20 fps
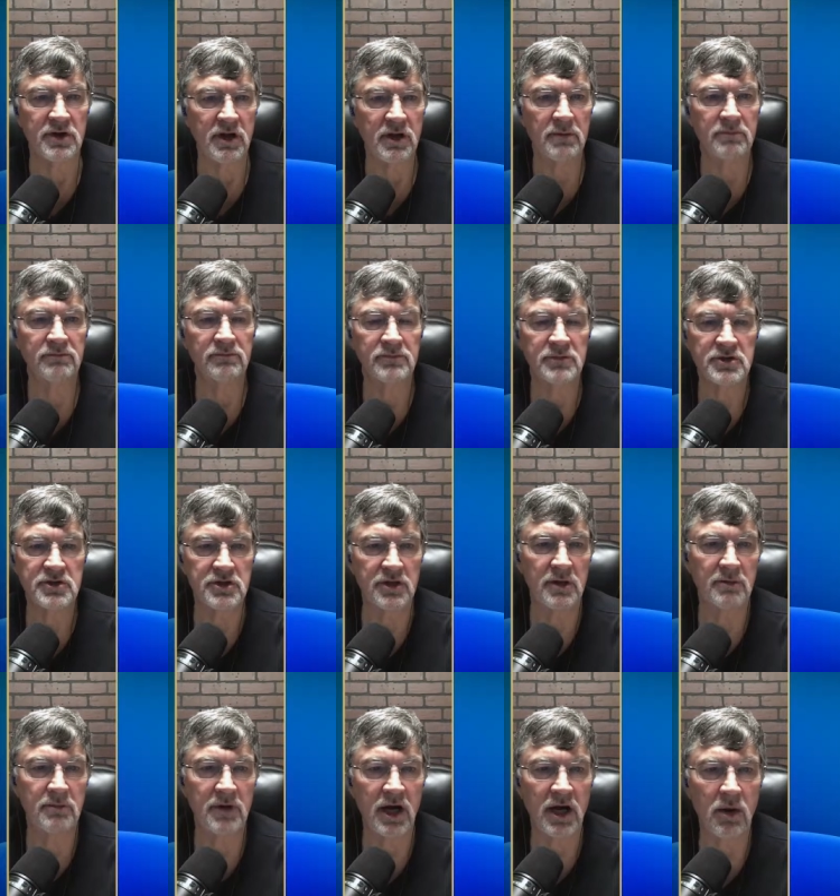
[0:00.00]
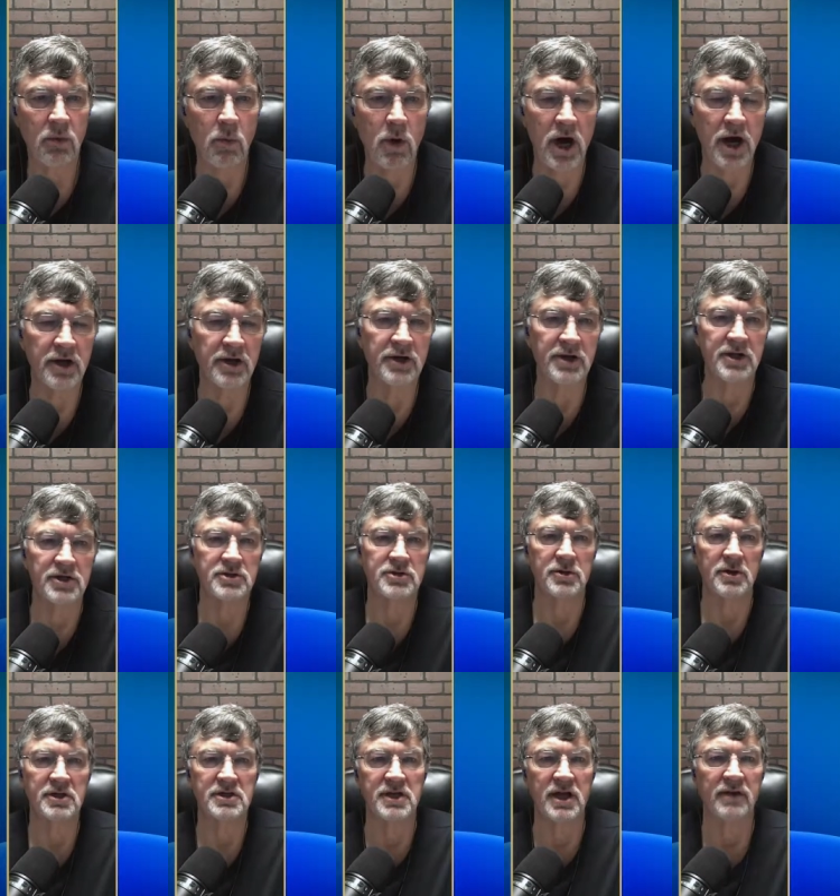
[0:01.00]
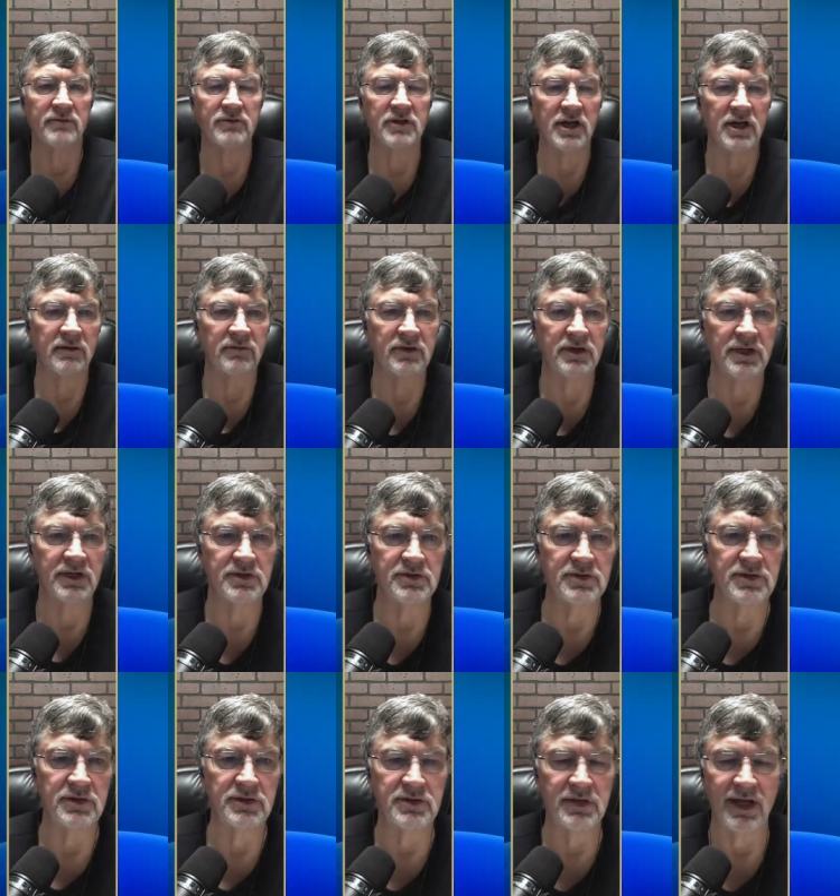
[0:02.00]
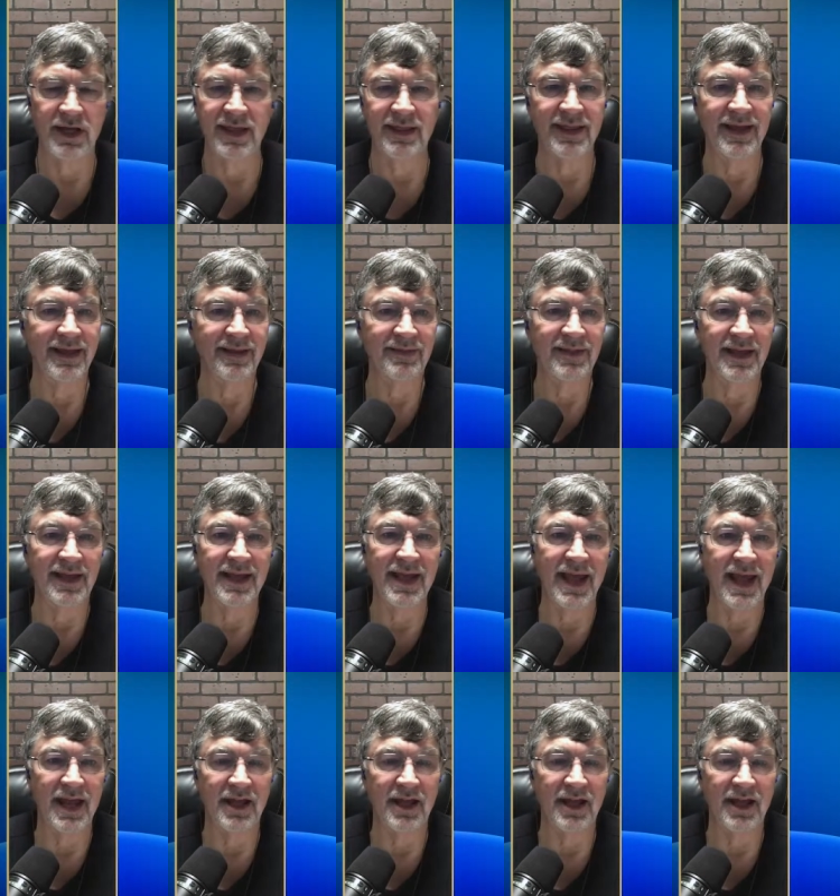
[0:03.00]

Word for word: Some water districts have covenants that say